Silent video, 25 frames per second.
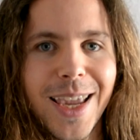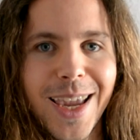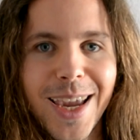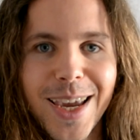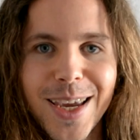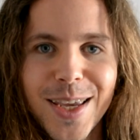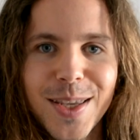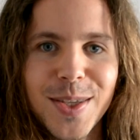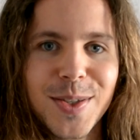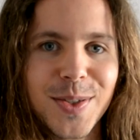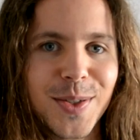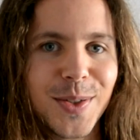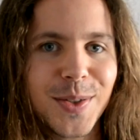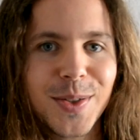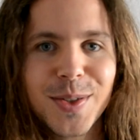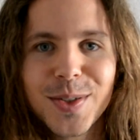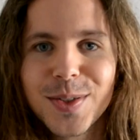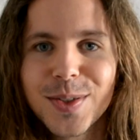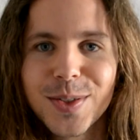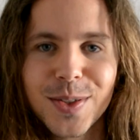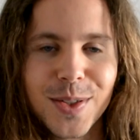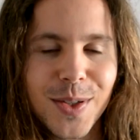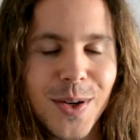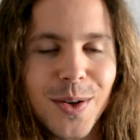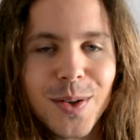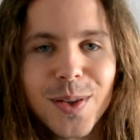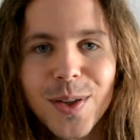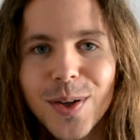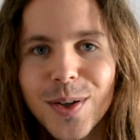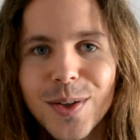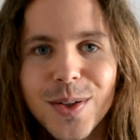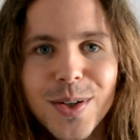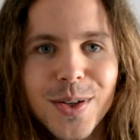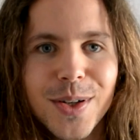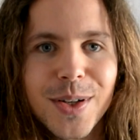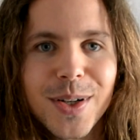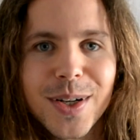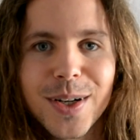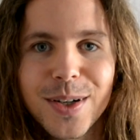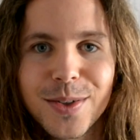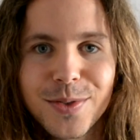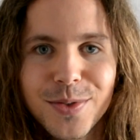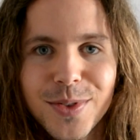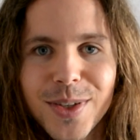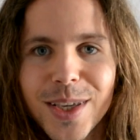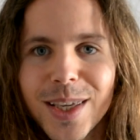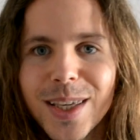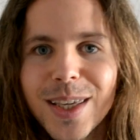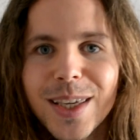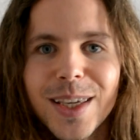Hey, so it's no longer a
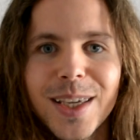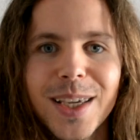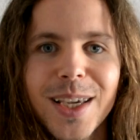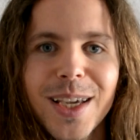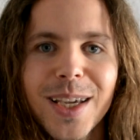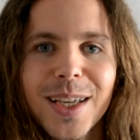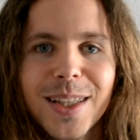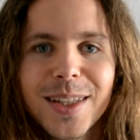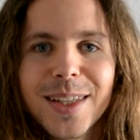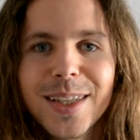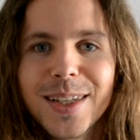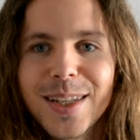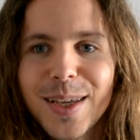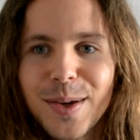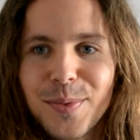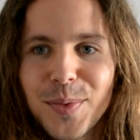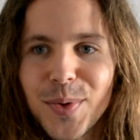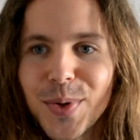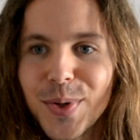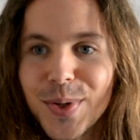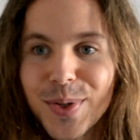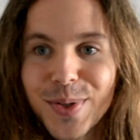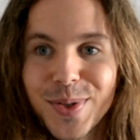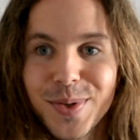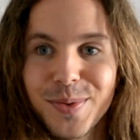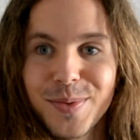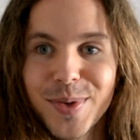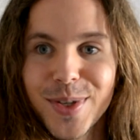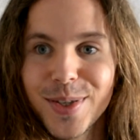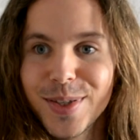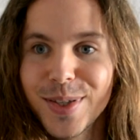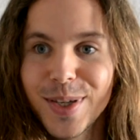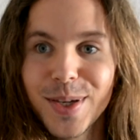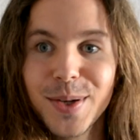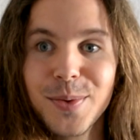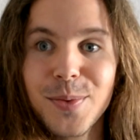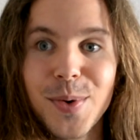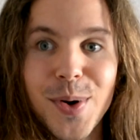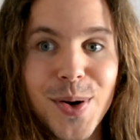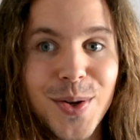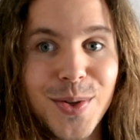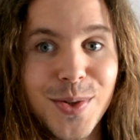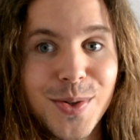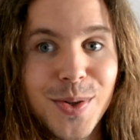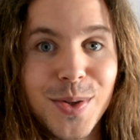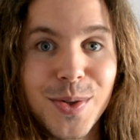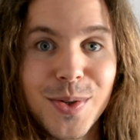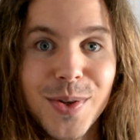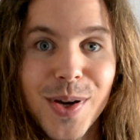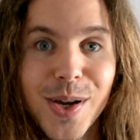thing that I'm going to be sick
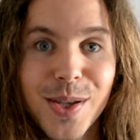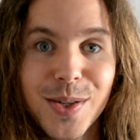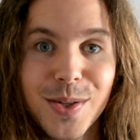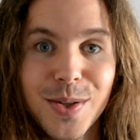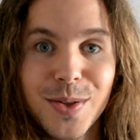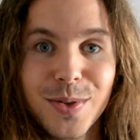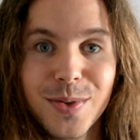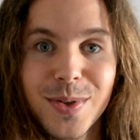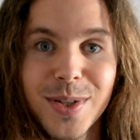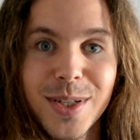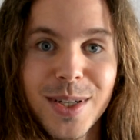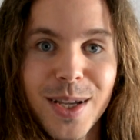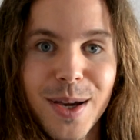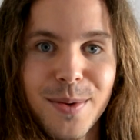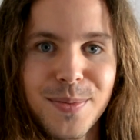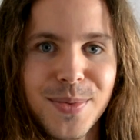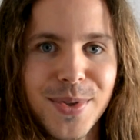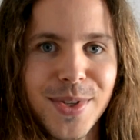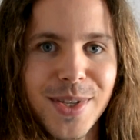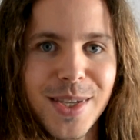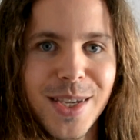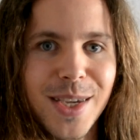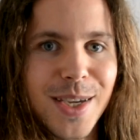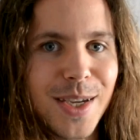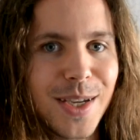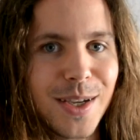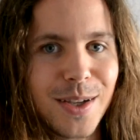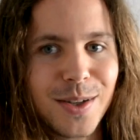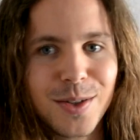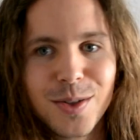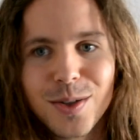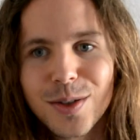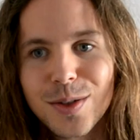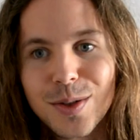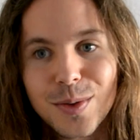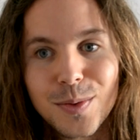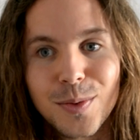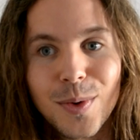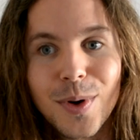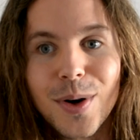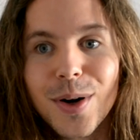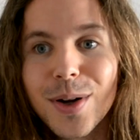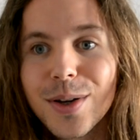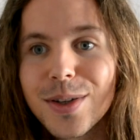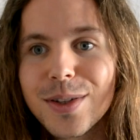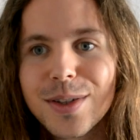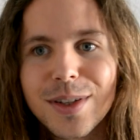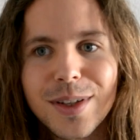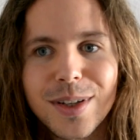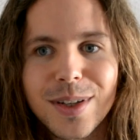once or twice or 3 times a year, just
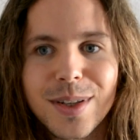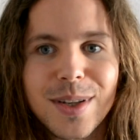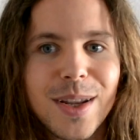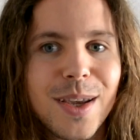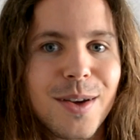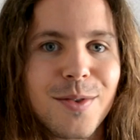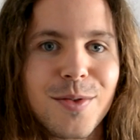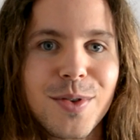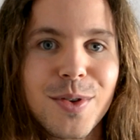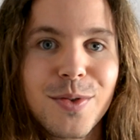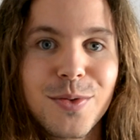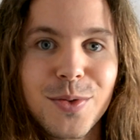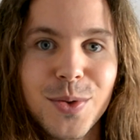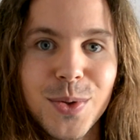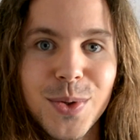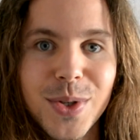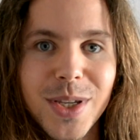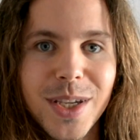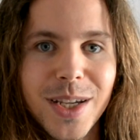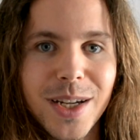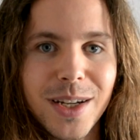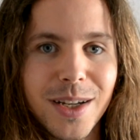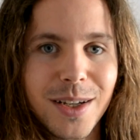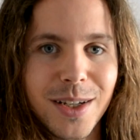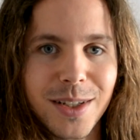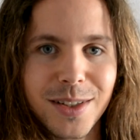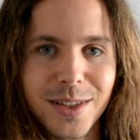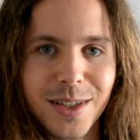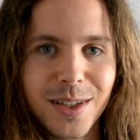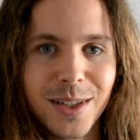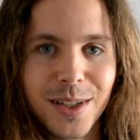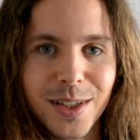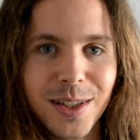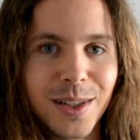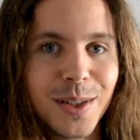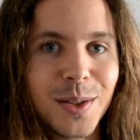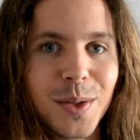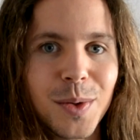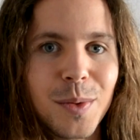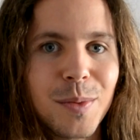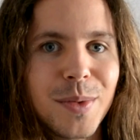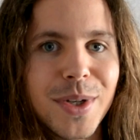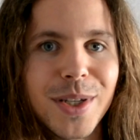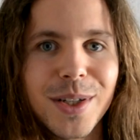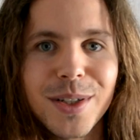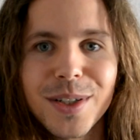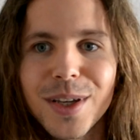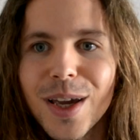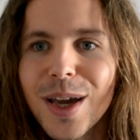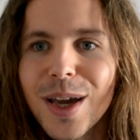once, and every few years a little
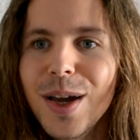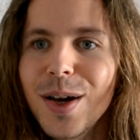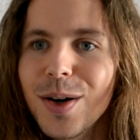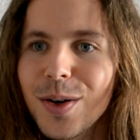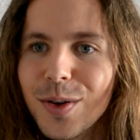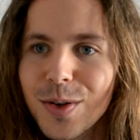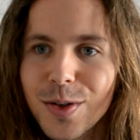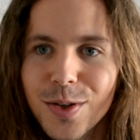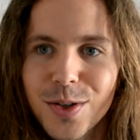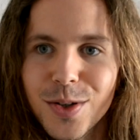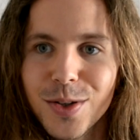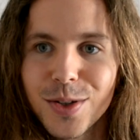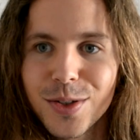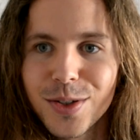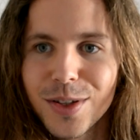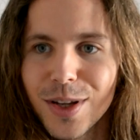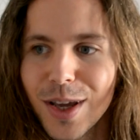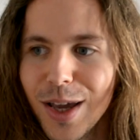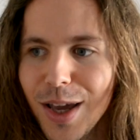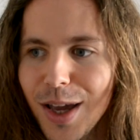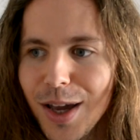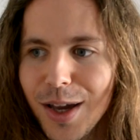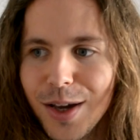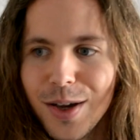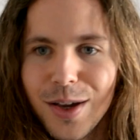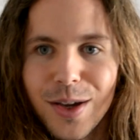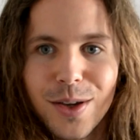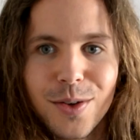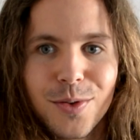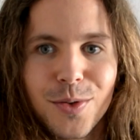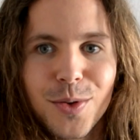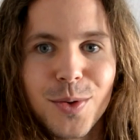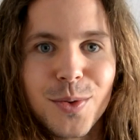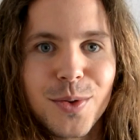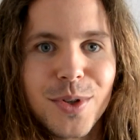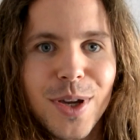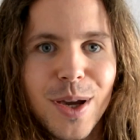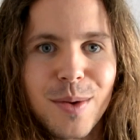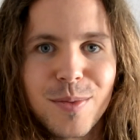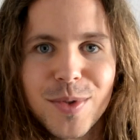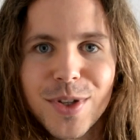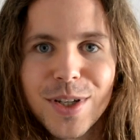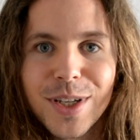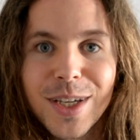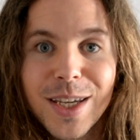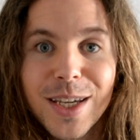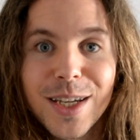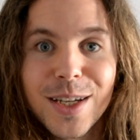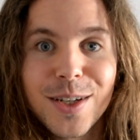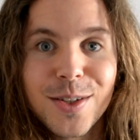bit, or just a few times
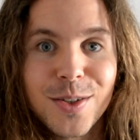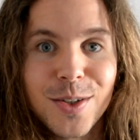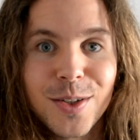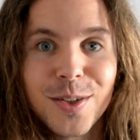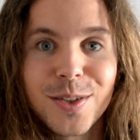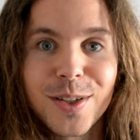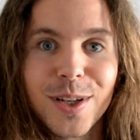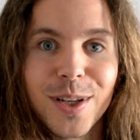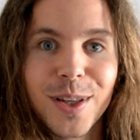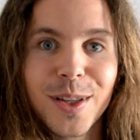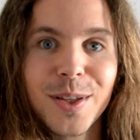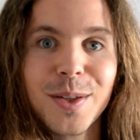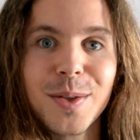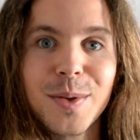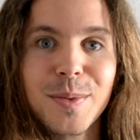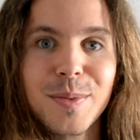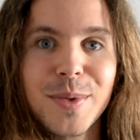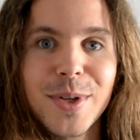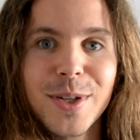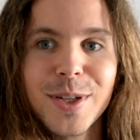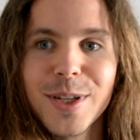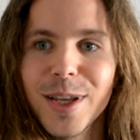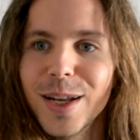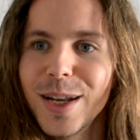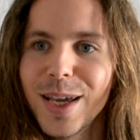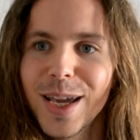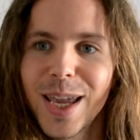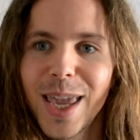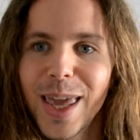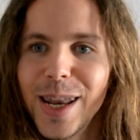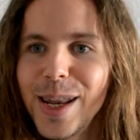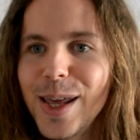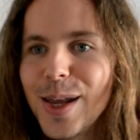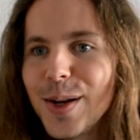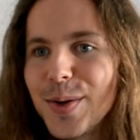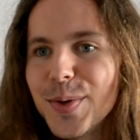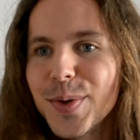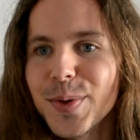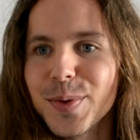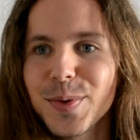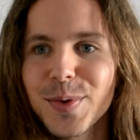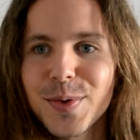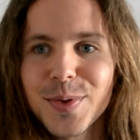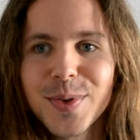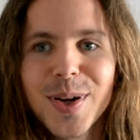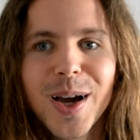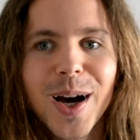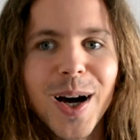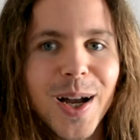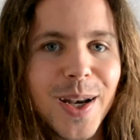a year, just a little bit, and I can handle it
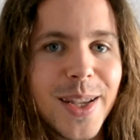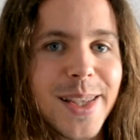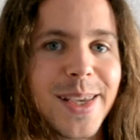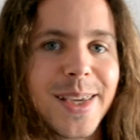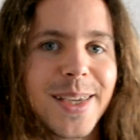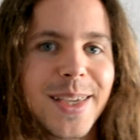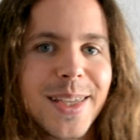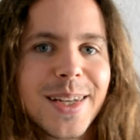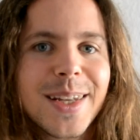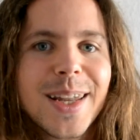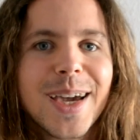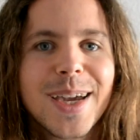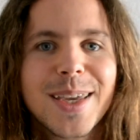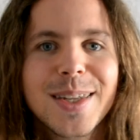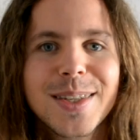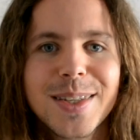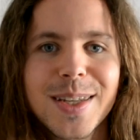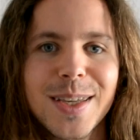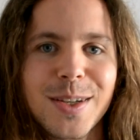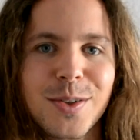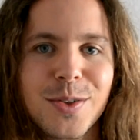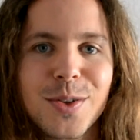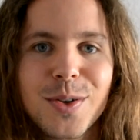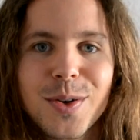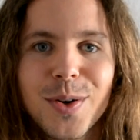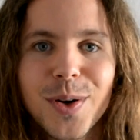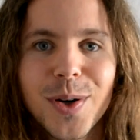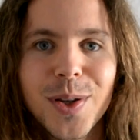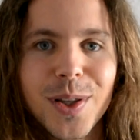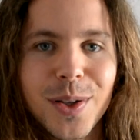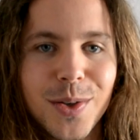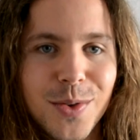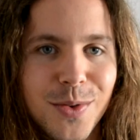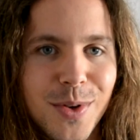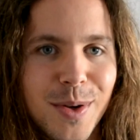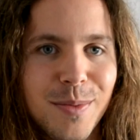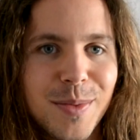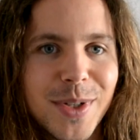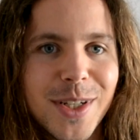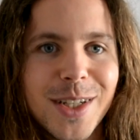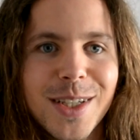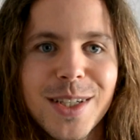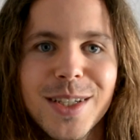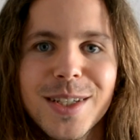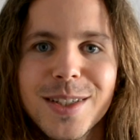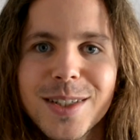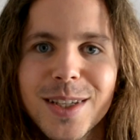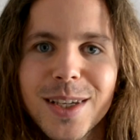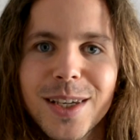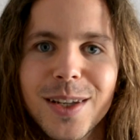with garlic and nice natural
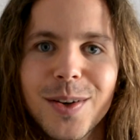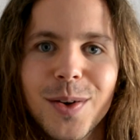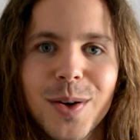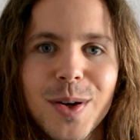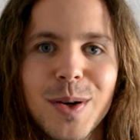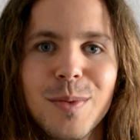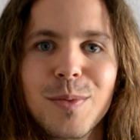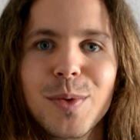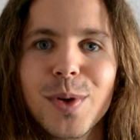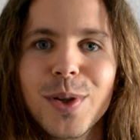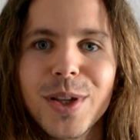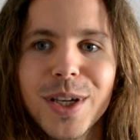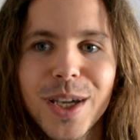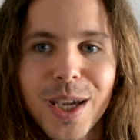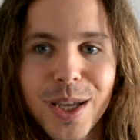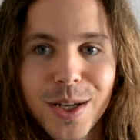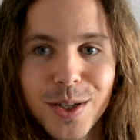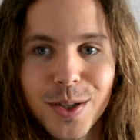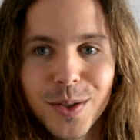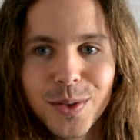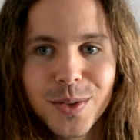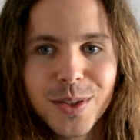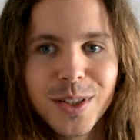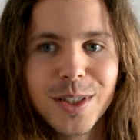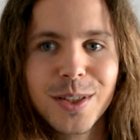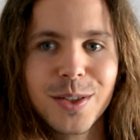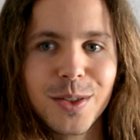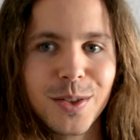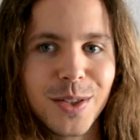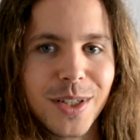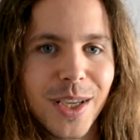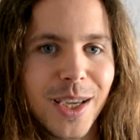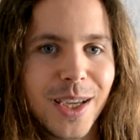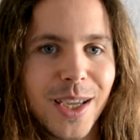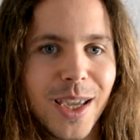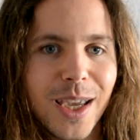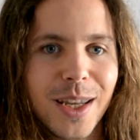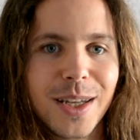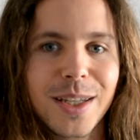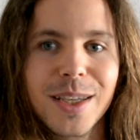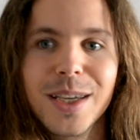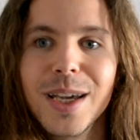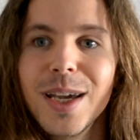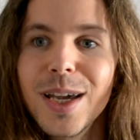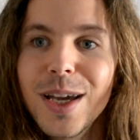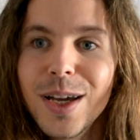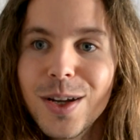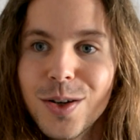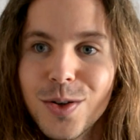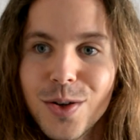remedies and oil pulling. I don't need to take any
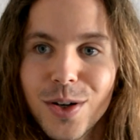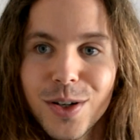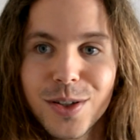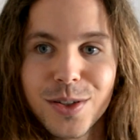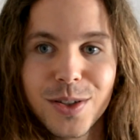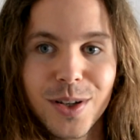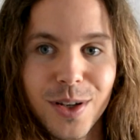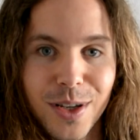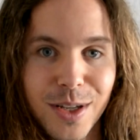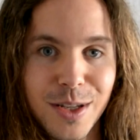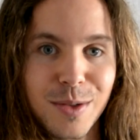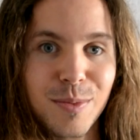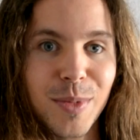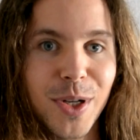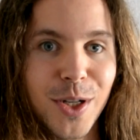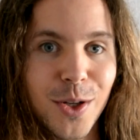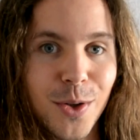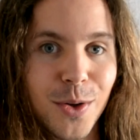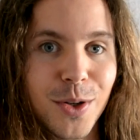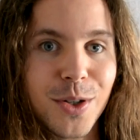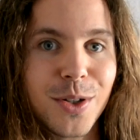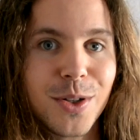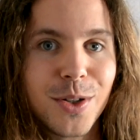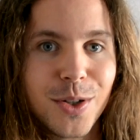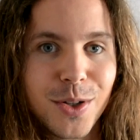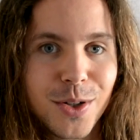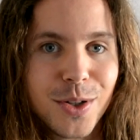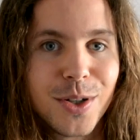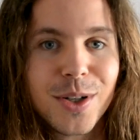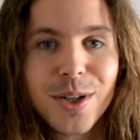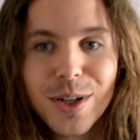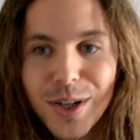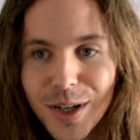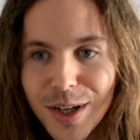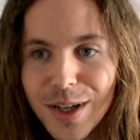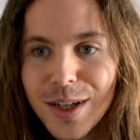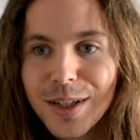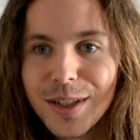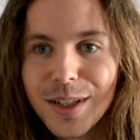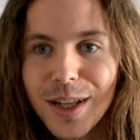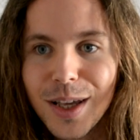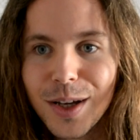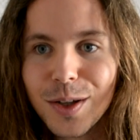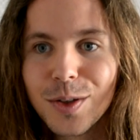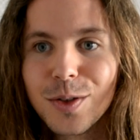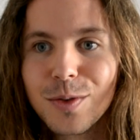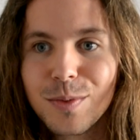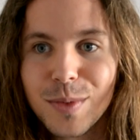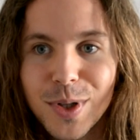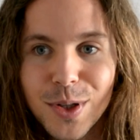drugs unless my doctor
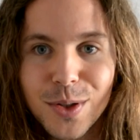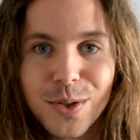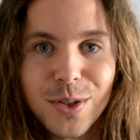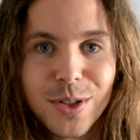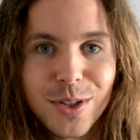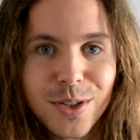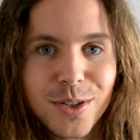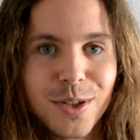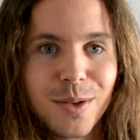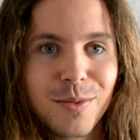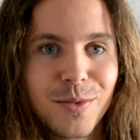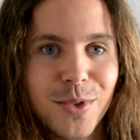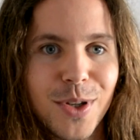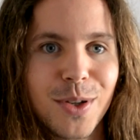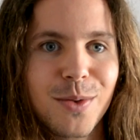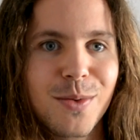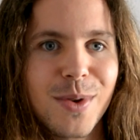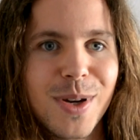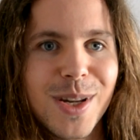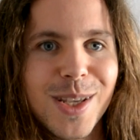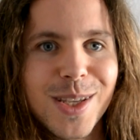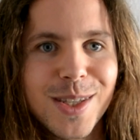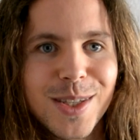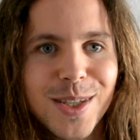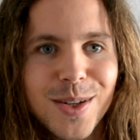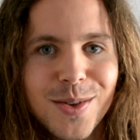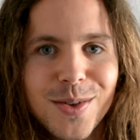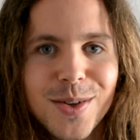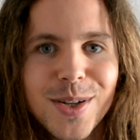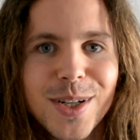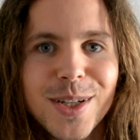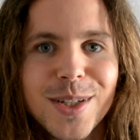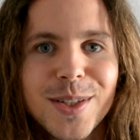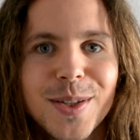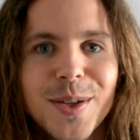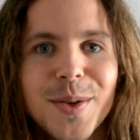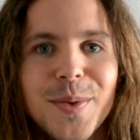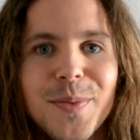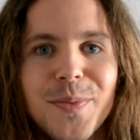tells me or it's something really serious.